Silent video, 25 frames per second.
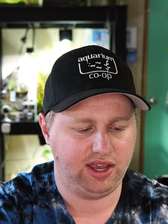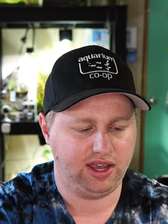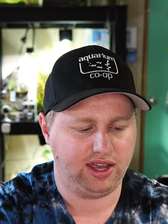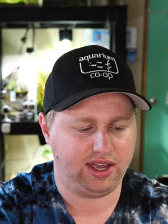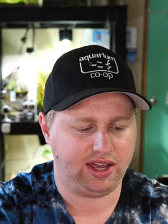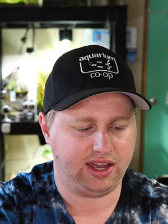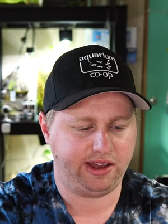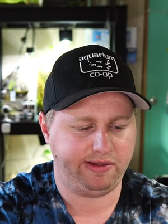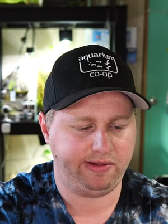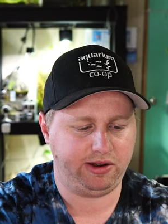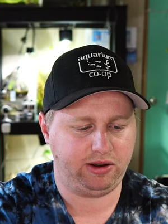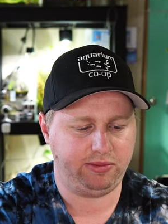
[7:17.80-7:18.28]

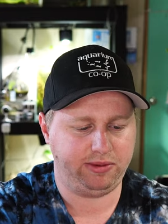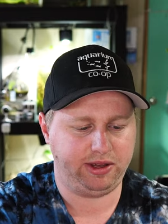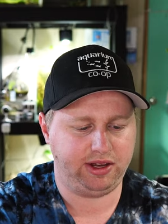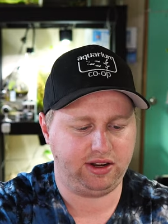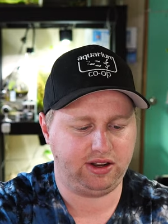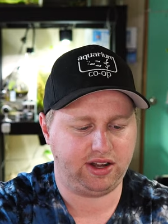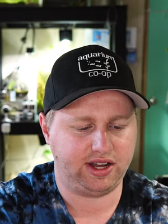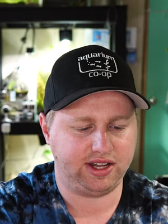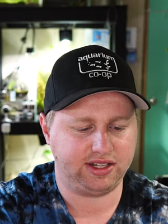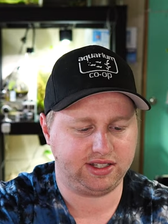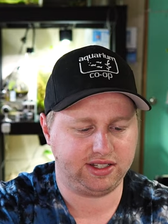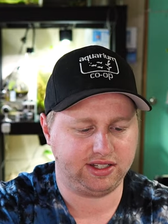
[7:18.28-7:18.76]
it'll be
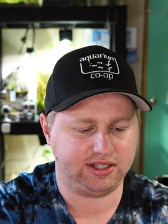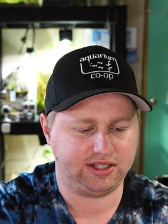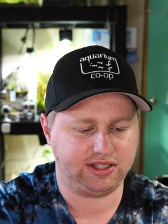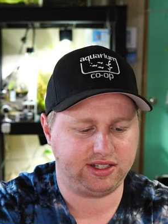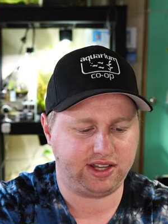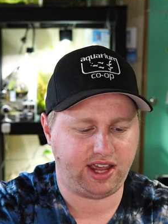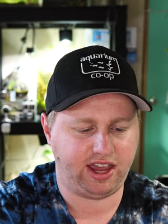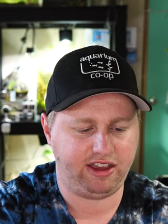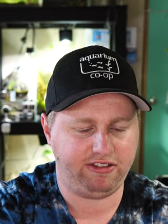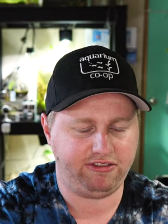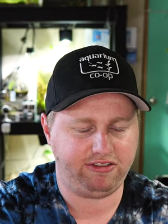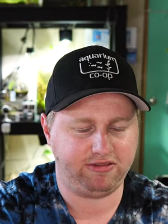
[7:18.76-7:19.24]
nice and
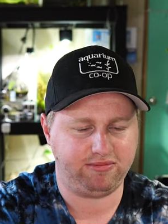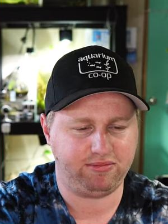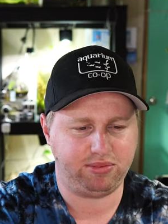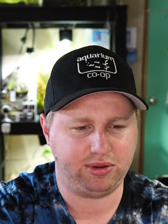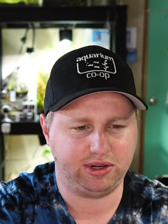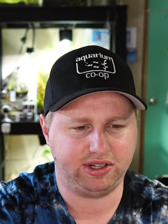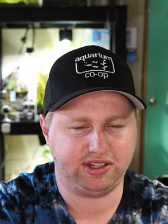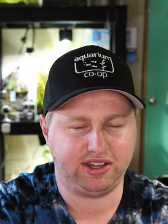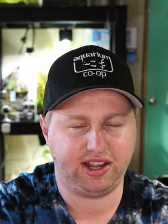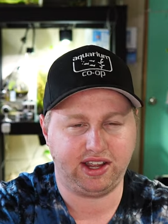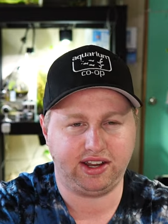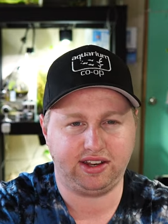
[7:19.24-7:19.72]
safe and
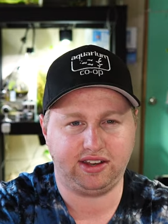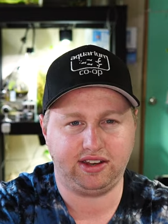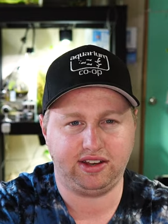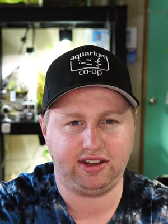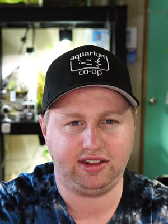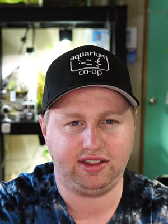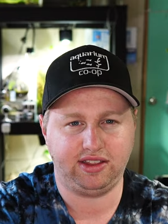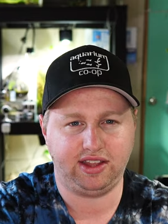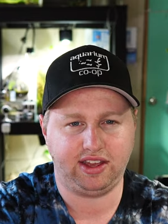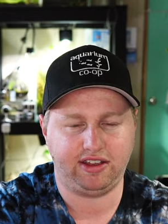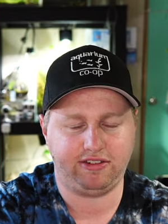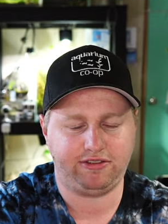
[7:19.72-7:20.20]
protected
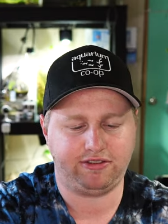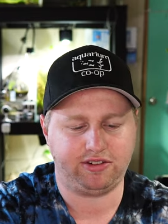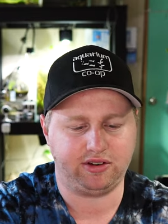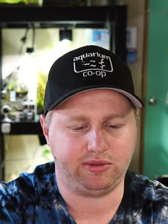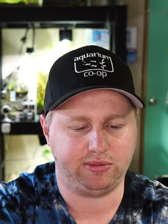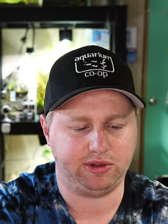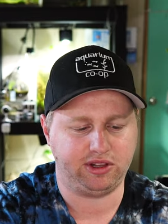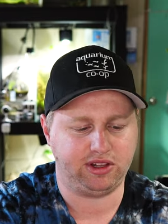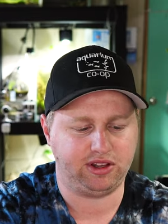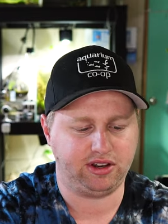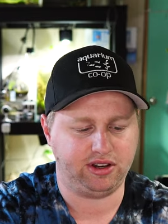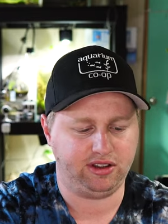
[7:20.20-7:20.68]
in there
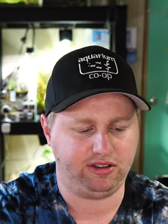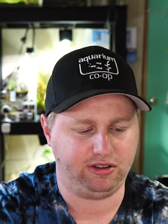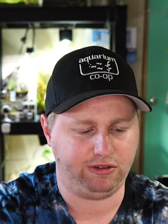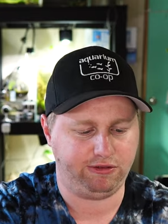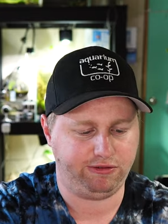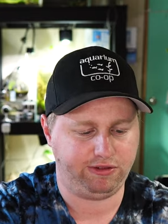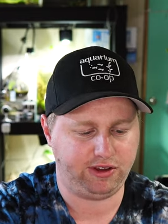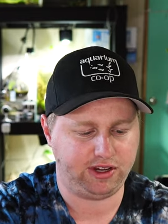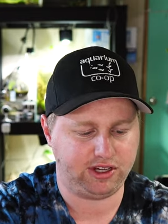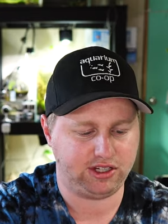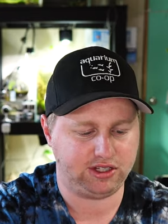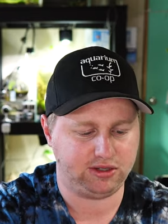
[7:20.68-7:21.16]
from a lot of your
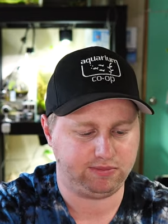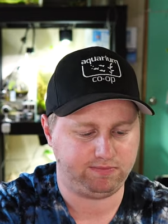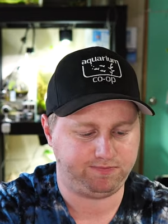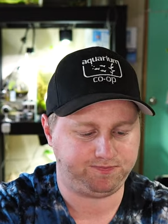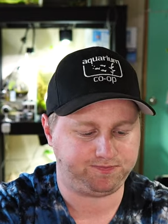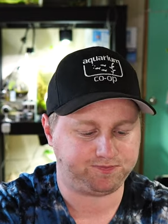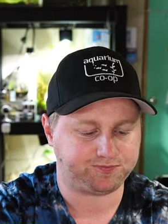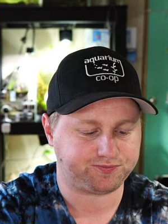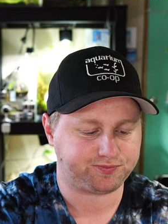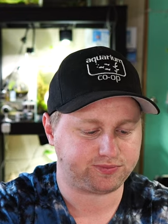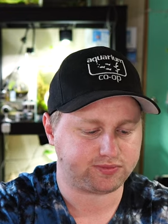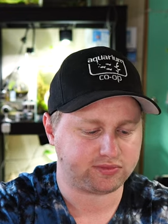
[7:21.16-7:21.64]
fish.
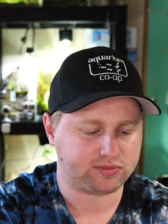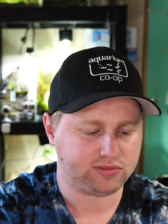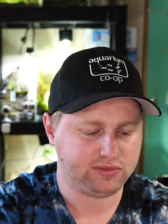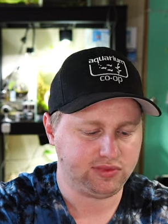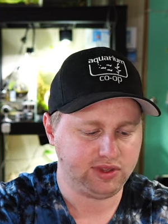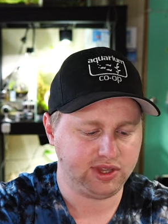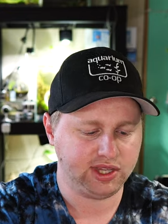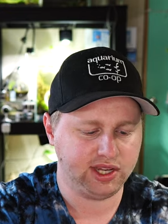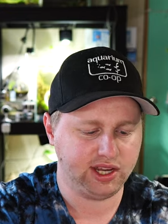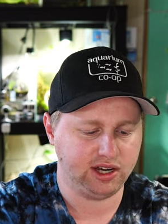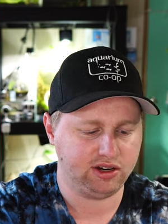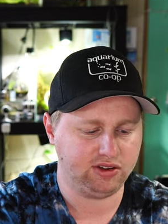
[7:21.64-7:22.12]

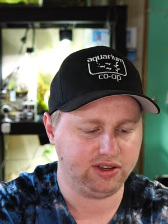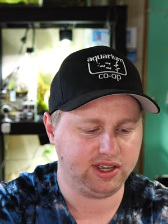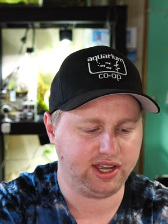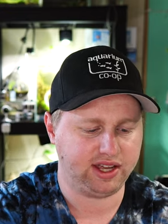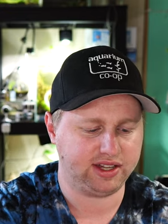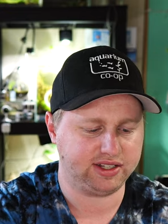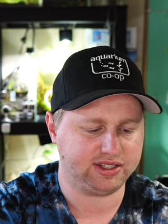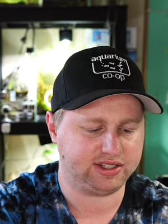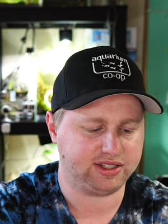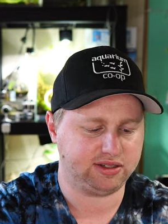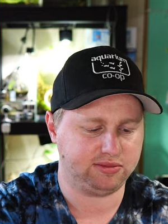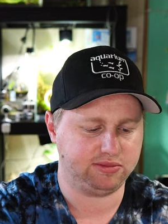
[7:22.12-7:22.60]
It'll
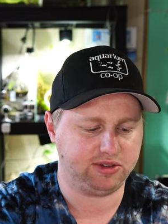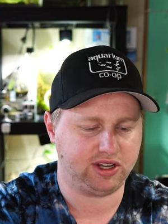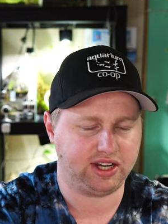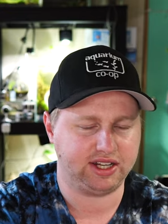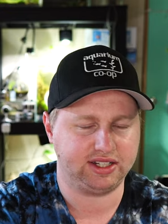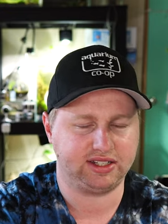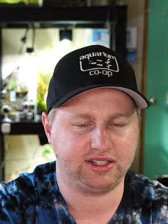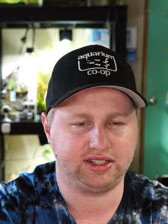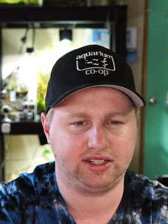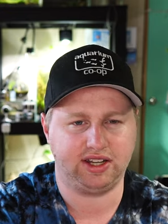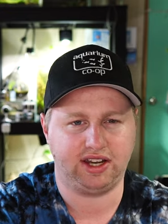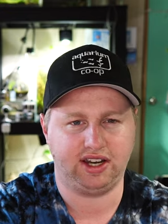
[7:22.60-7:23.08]
get some
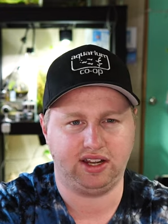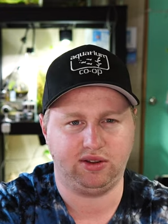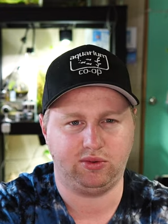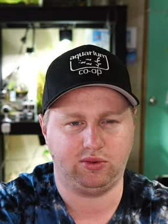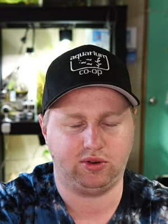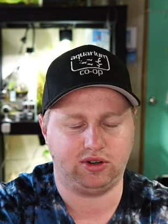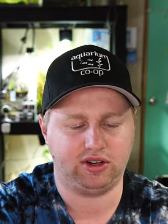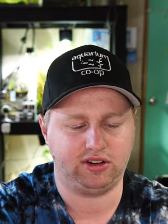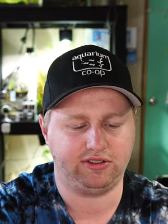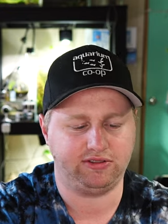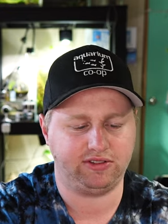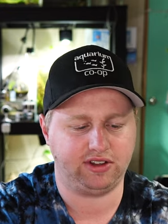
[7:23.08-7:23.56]
nice steady
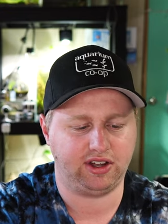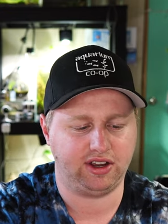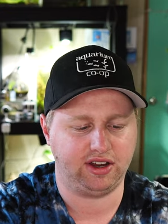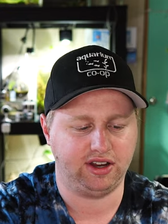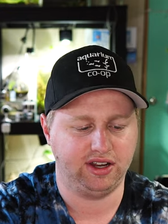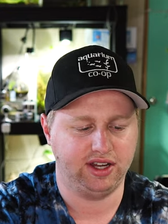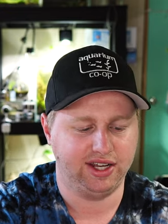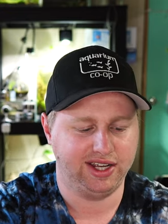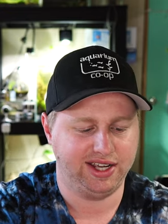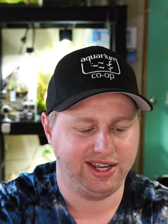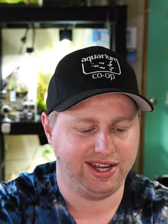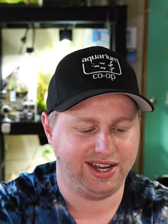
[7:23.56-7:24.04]
water flow
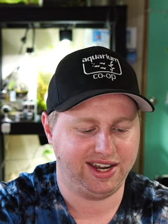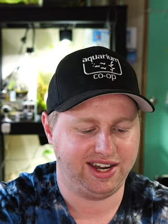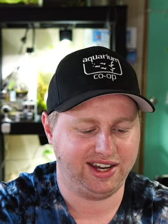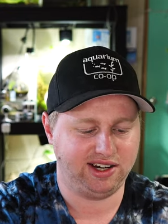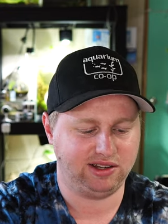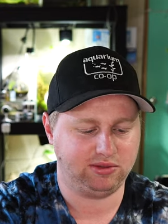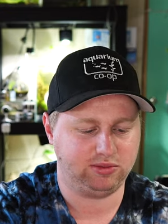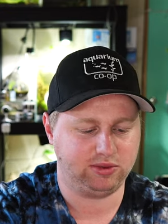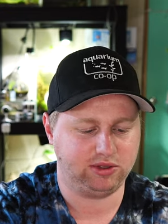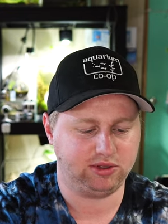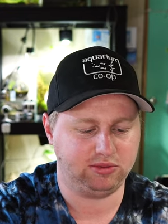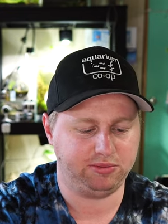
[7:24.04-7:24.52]
and
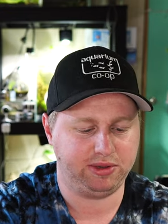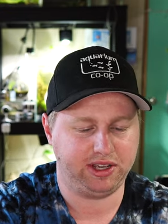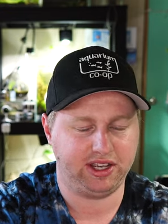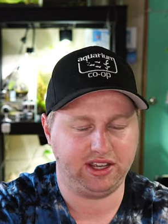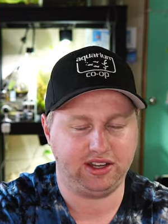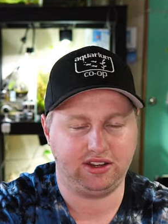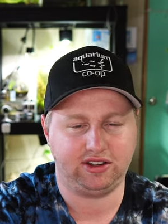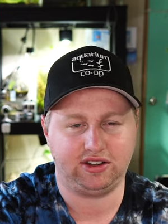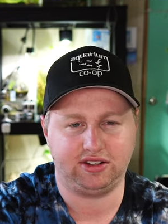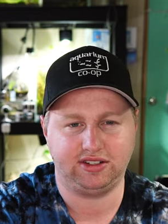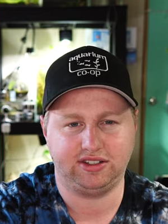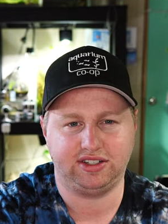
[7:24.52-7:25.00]
it will be
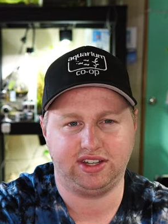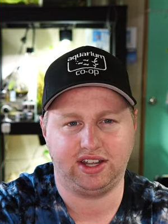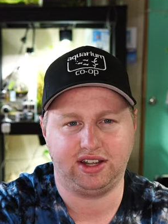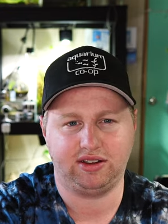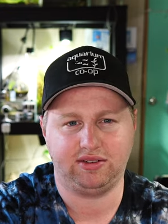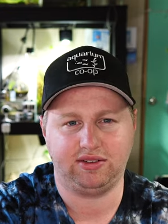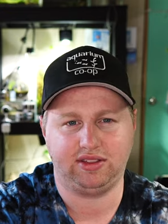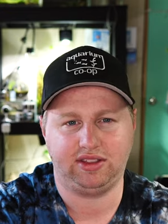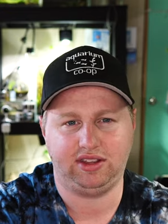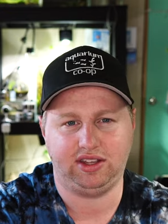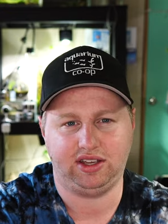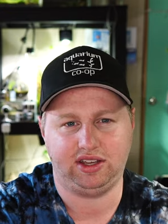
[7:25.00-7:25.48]
in
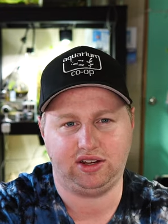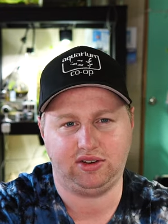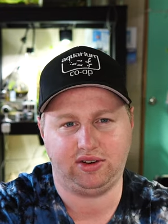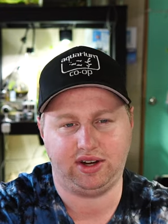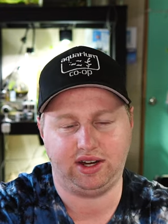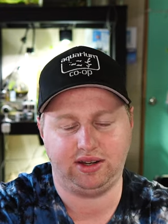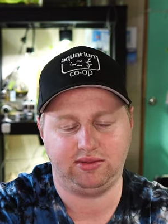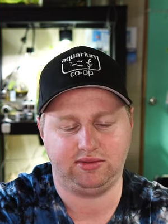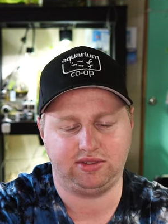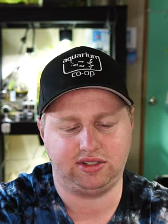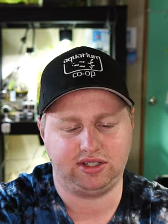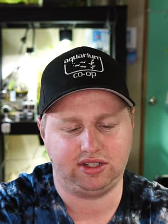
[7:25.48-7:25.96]
contact with the
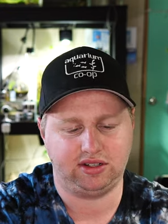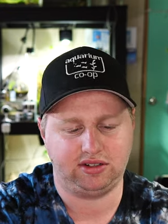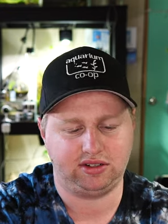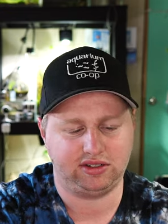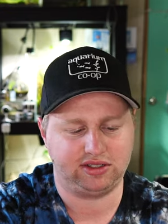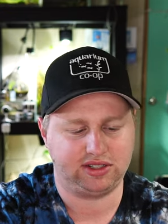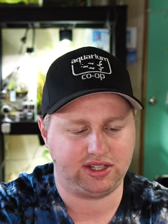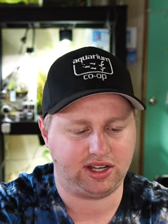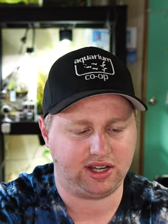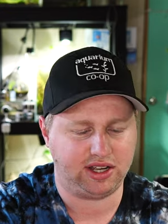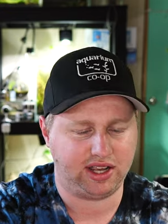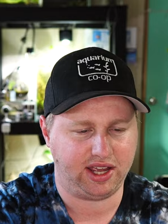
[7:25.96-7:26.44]
aquarium, so it'll
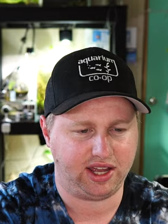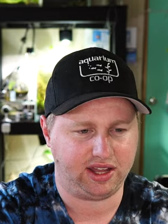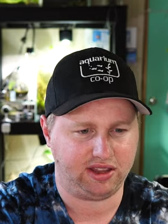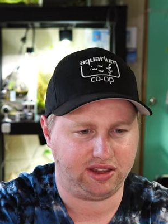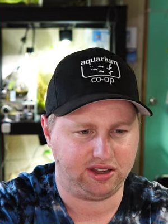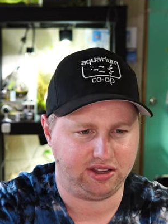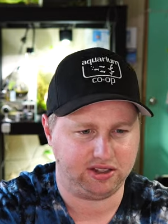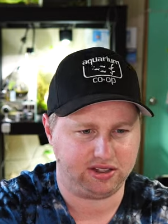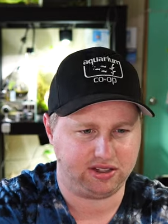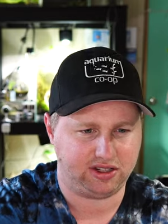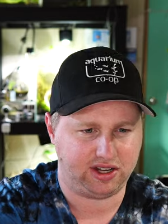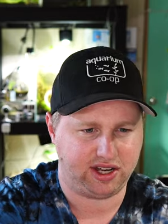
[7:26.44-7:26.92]
suck out
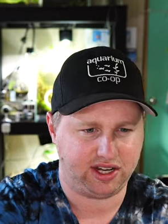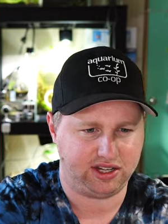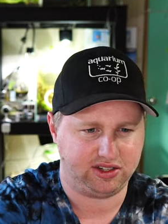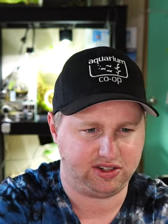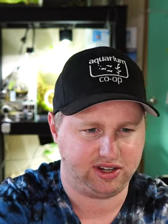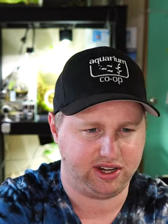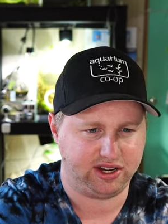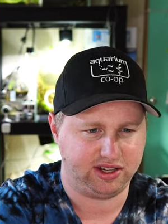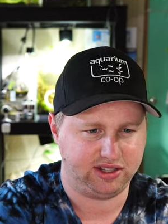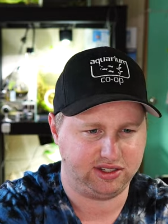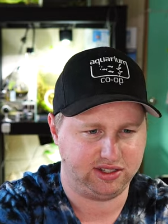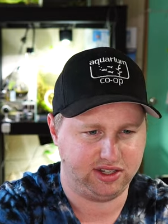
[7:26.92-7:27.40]
those
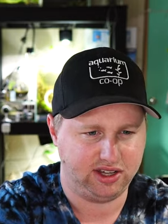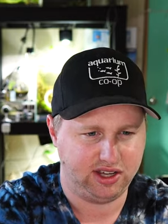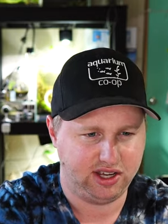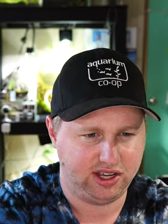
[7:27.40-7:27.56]
nitrates.